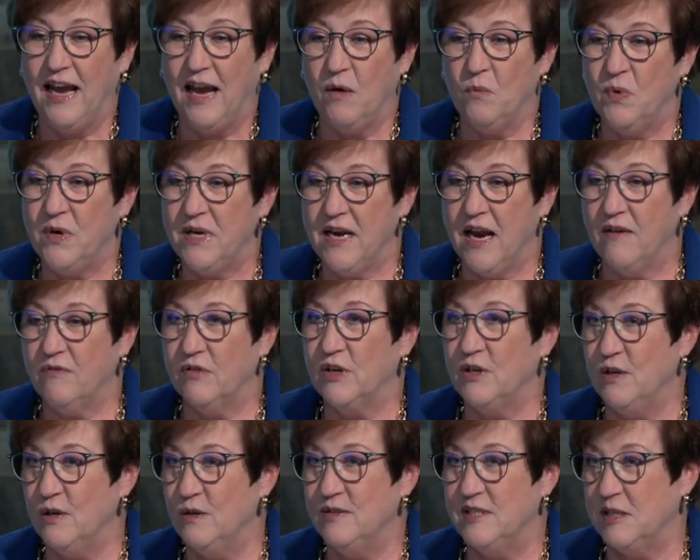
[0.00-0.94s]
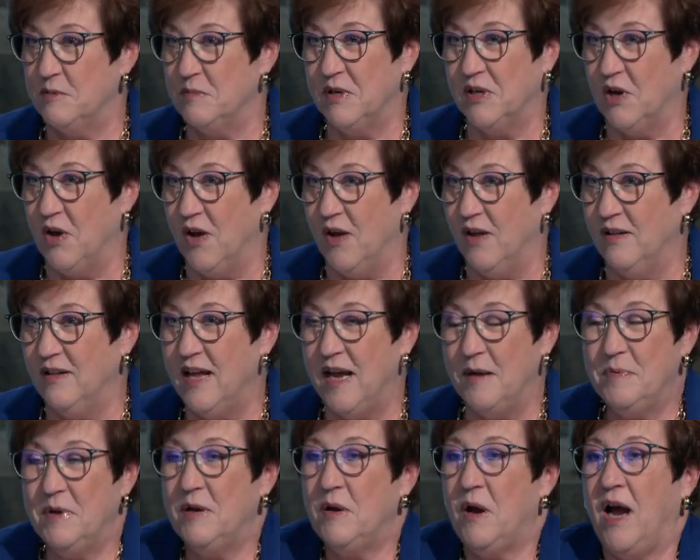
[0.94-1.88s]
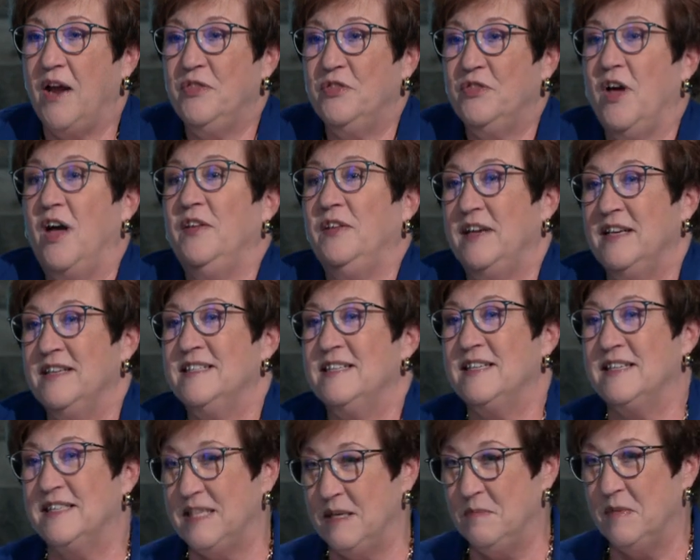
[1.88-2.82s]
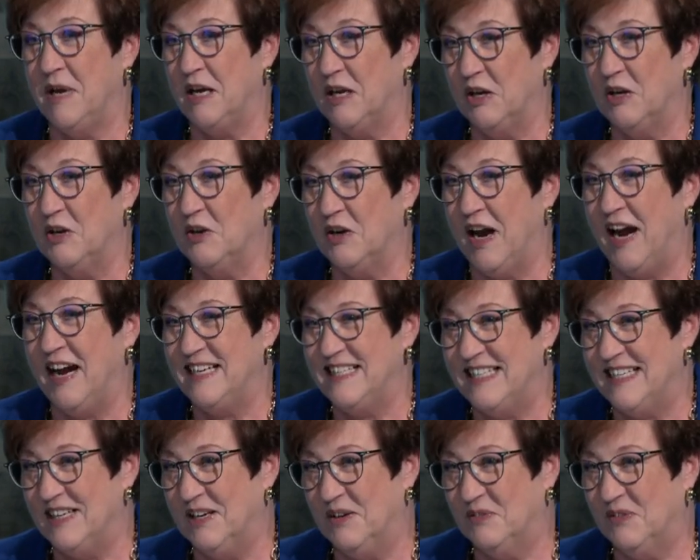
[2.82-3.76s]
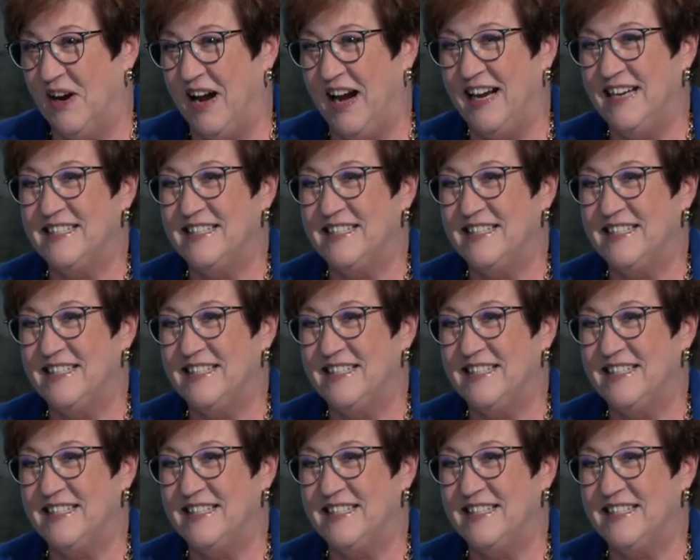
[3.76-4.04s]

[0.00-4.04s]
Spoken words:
We never used them at all, but I thought it seemed like a good idea, right?